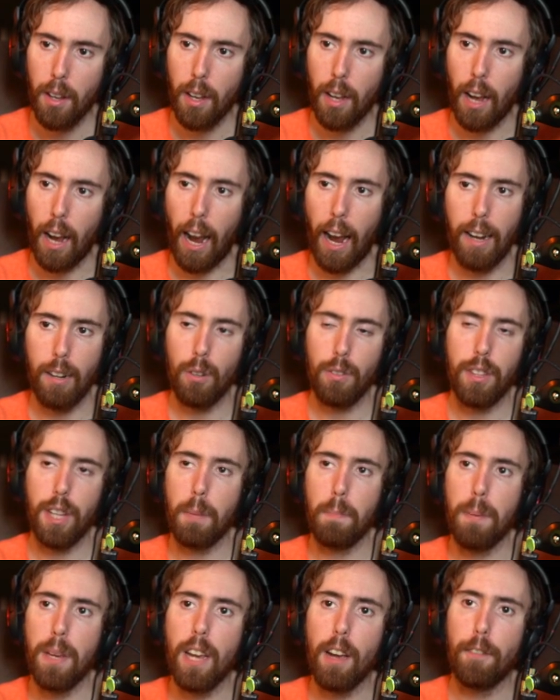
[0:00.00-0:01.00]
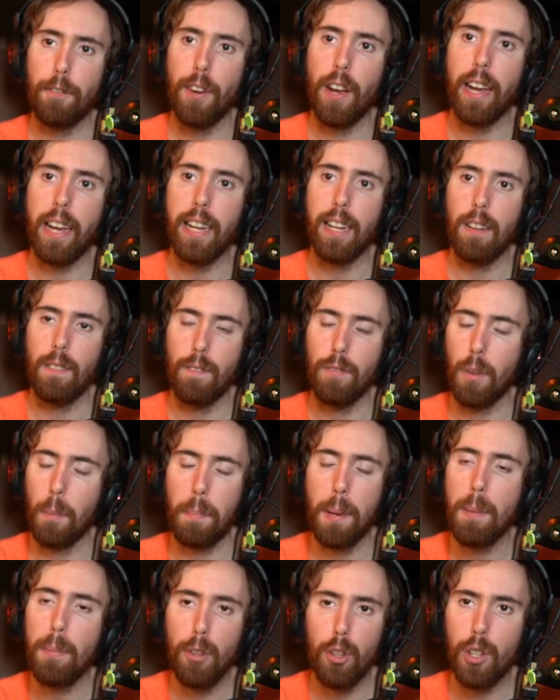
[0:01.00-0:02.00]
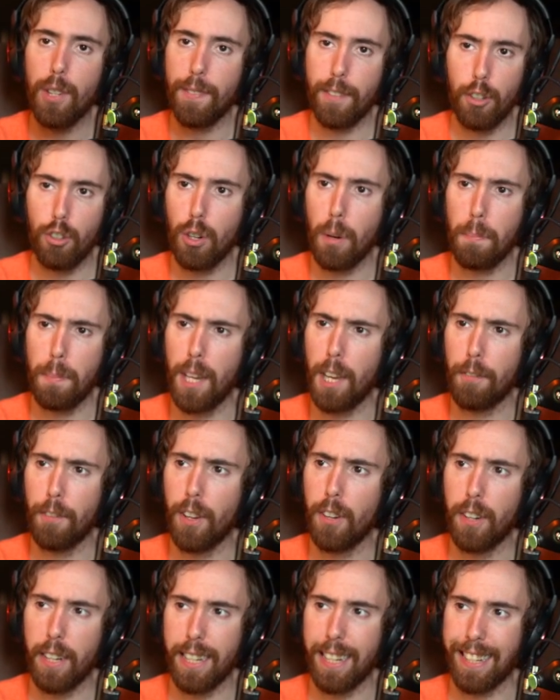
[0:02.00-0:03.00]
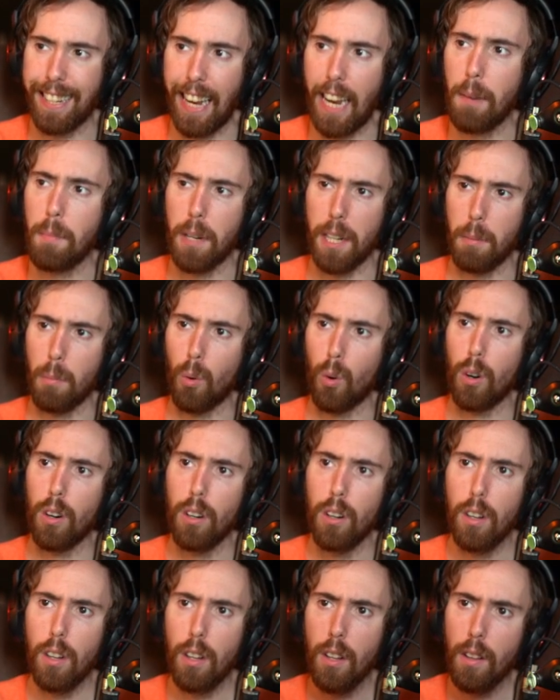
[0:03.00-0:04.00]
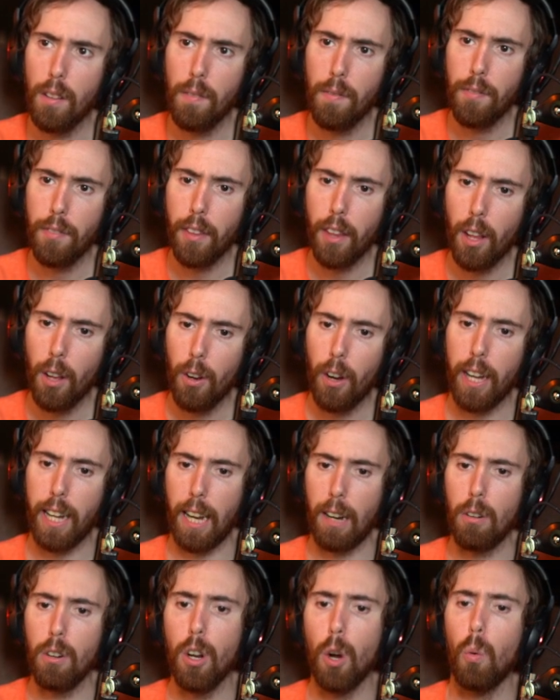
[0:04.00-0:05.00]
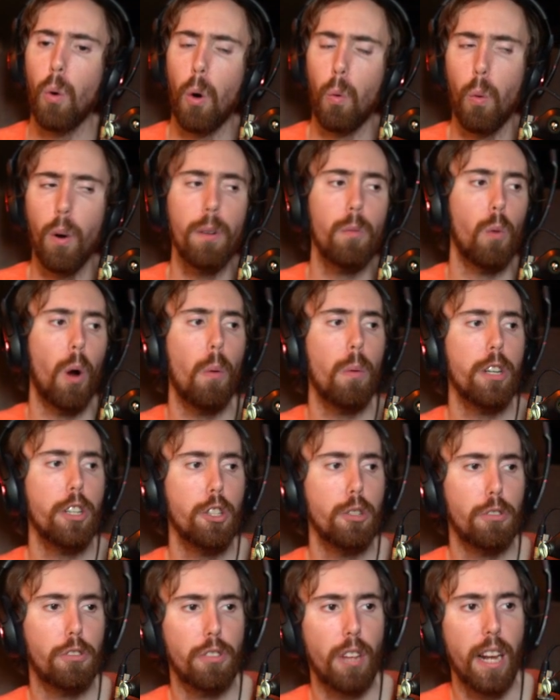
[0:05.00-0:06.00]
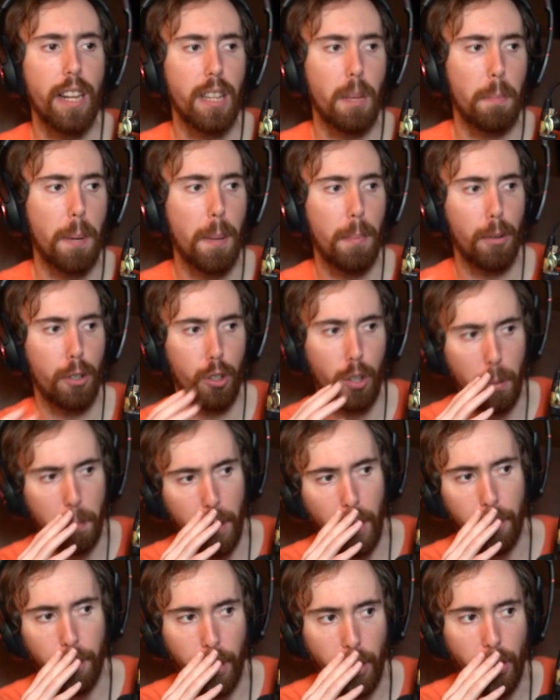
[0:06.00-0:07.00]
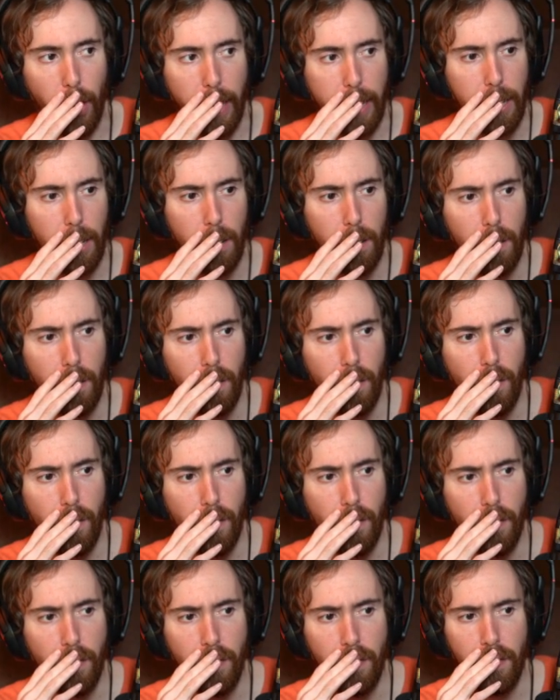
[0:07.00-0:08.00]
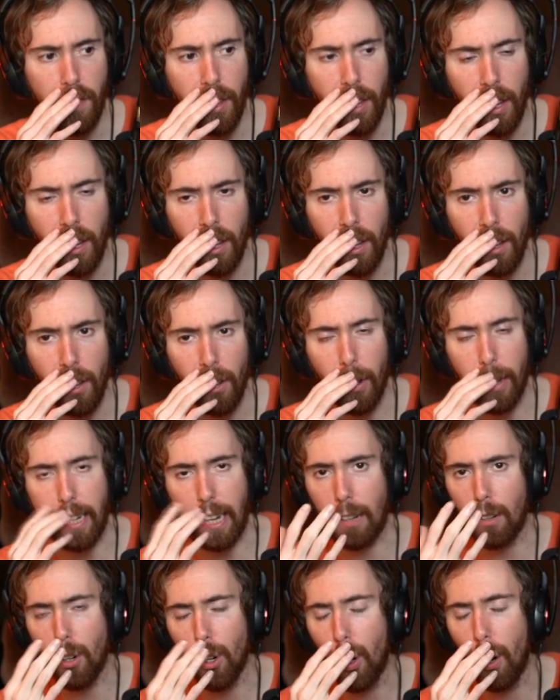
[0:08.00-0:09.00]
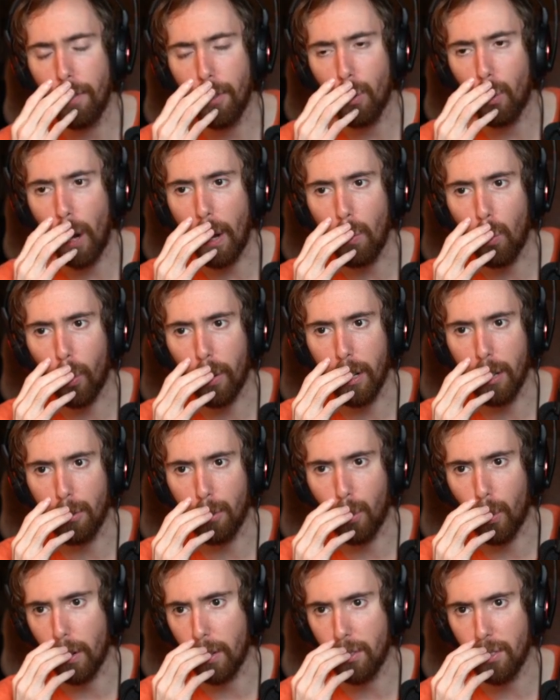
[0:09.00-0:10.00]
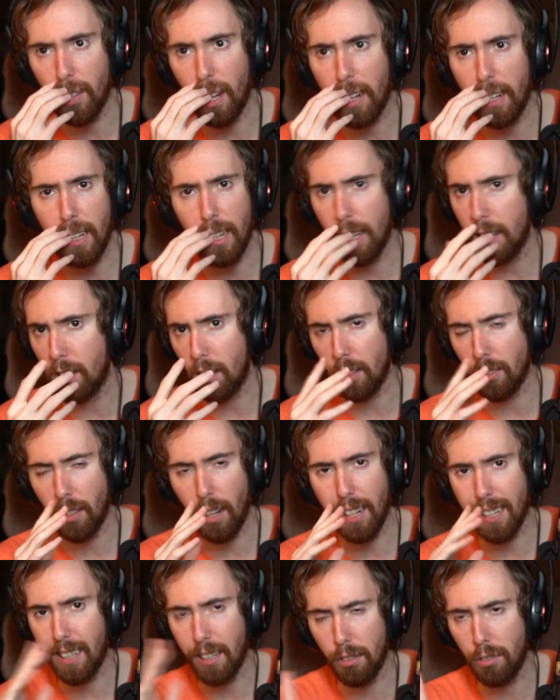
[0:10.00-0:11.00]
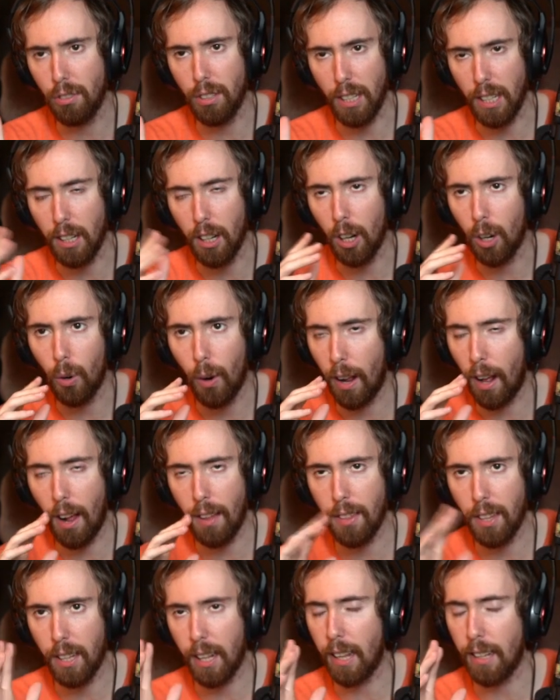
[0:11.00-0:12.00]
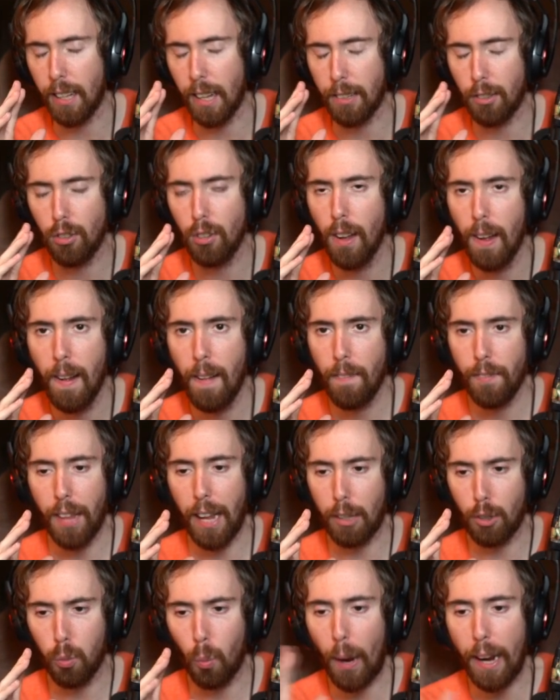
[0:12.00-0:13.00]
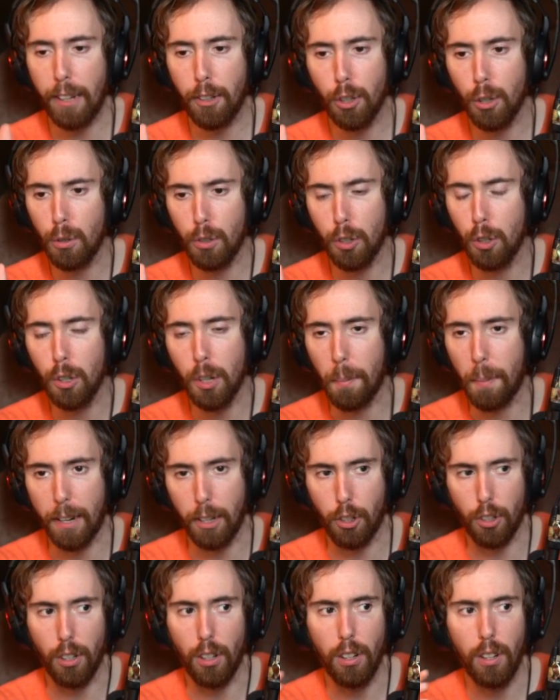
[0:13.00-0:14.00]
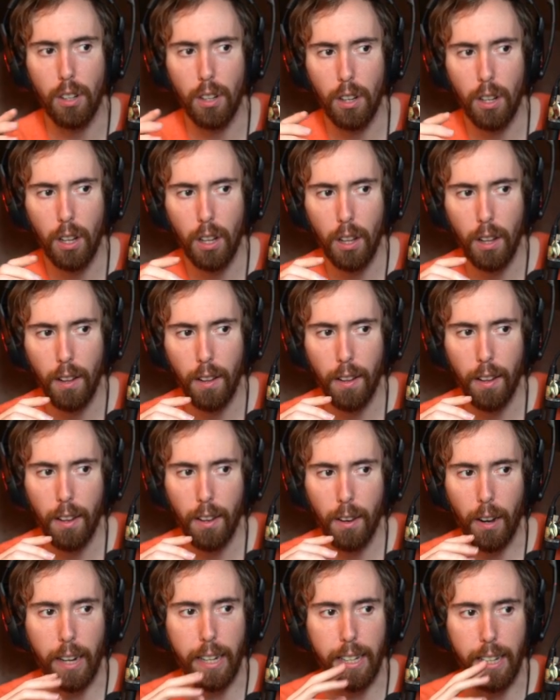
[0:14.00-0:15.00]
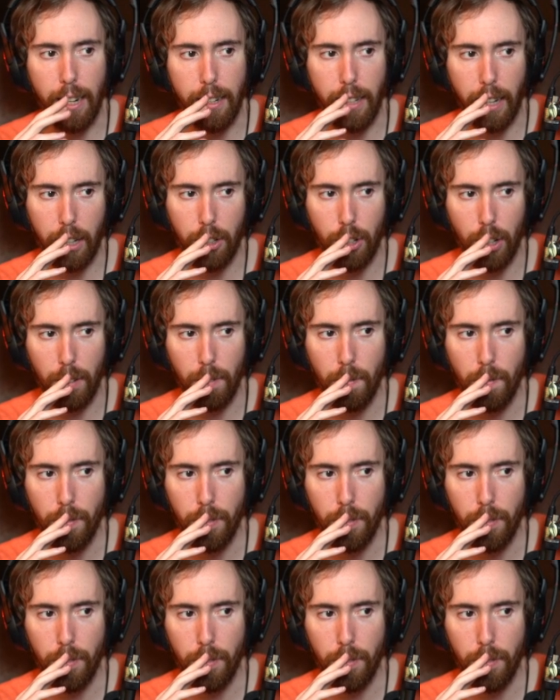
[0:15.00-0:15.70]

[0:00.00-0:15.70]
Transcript: I don't think BFA, people don't even treat BFA like a game anymore. Like, I don't know, what would you say that people treat BFA like? Like, I don't know if the right word is for it. It's not a casino. I think that's way too two-dimensional. Like an addiction,